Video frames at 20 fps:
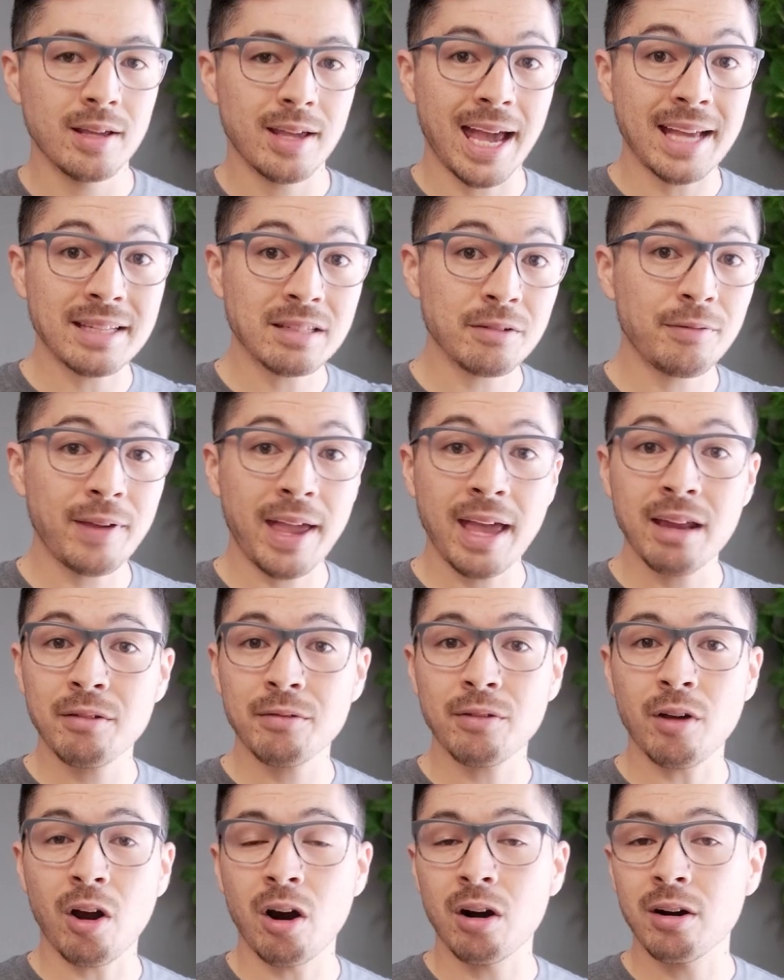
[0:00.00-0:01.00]
As a fan of
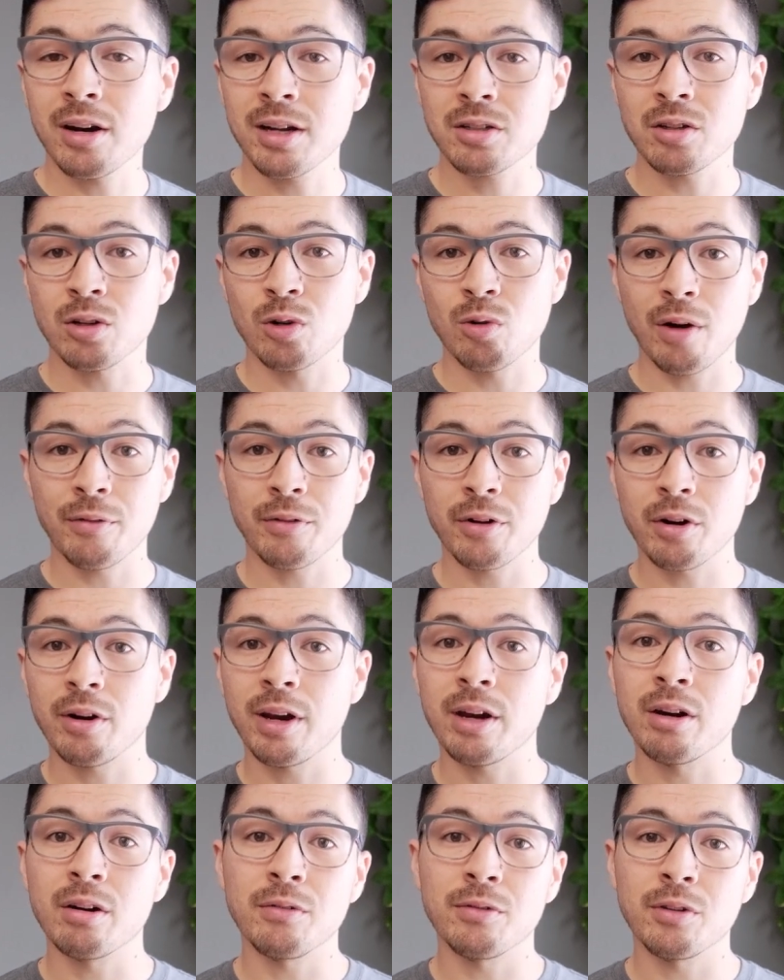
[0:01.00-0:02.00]
the artist or whoever you're
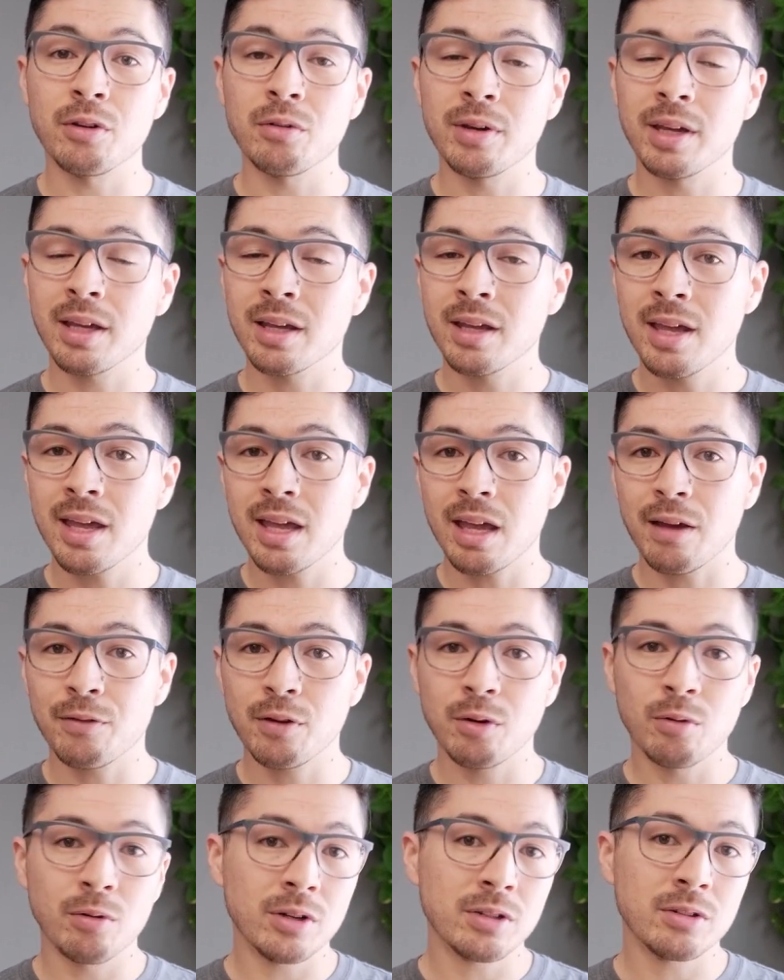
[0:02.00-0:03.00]
interviewing, if
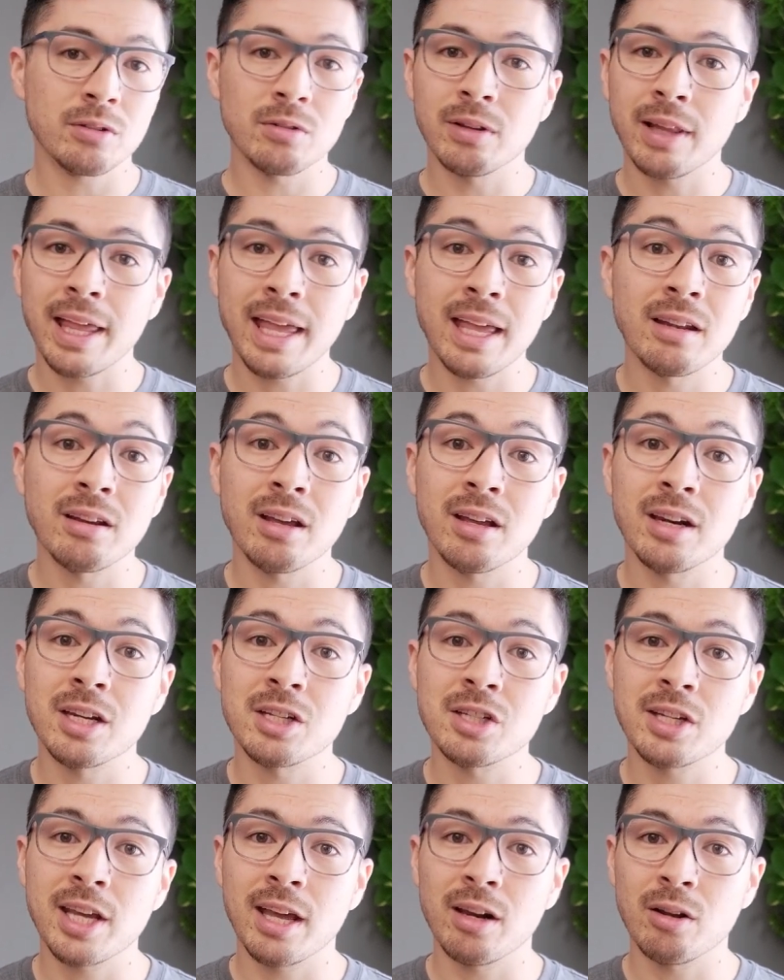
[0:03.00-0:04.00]
you were to land on a
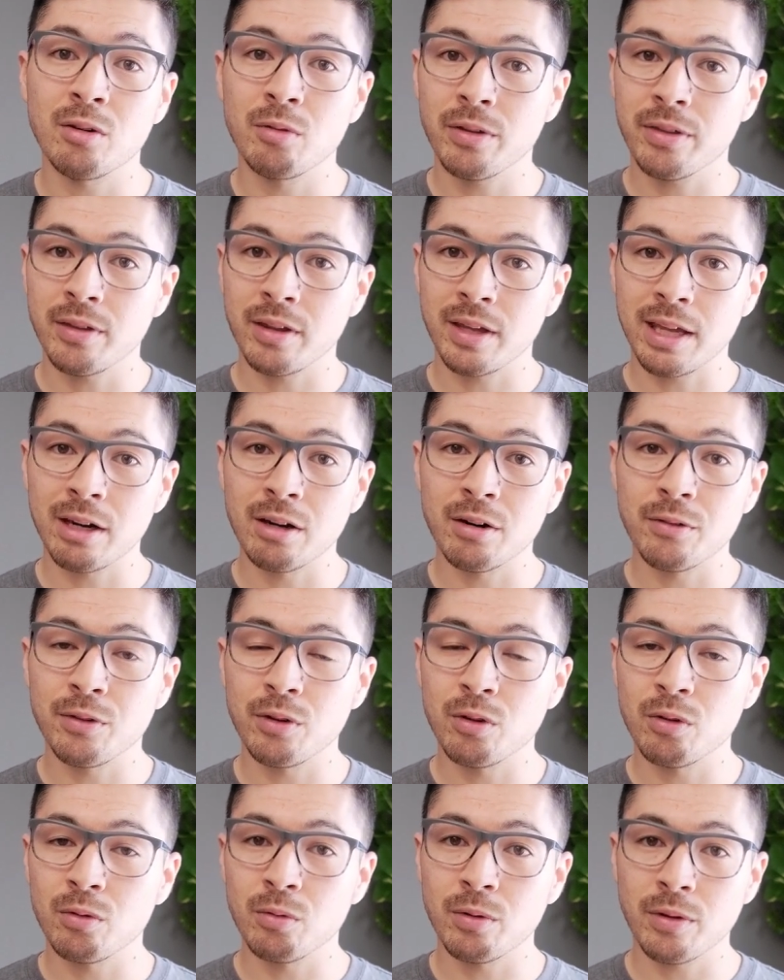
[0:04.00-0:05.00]
channel with an
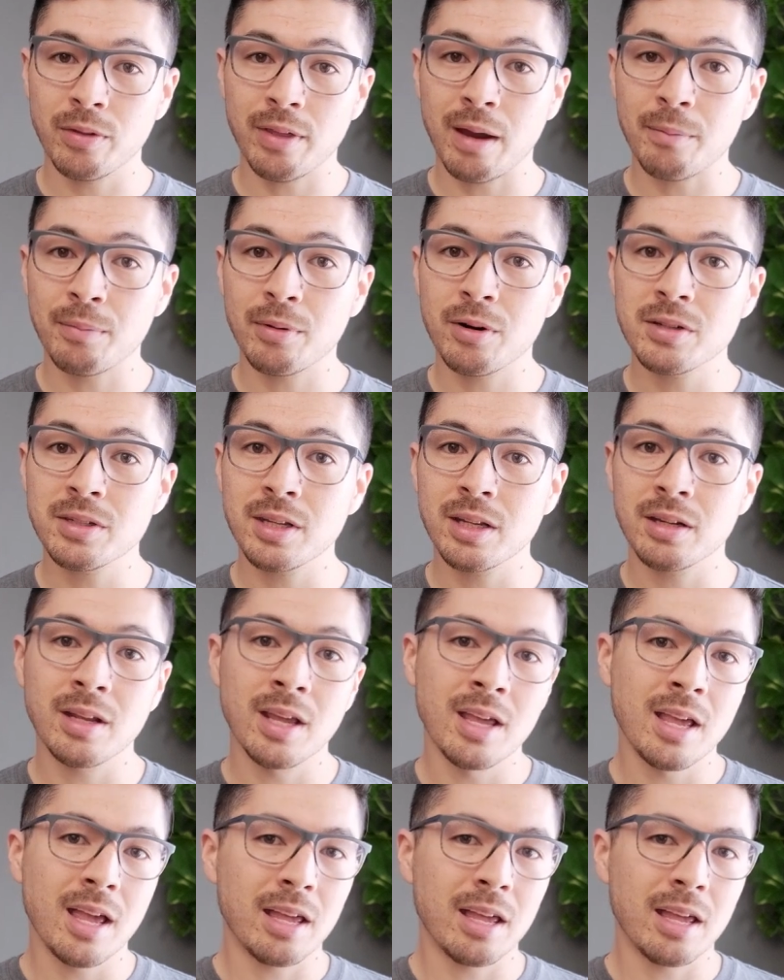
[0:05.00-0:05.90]
interview with that person,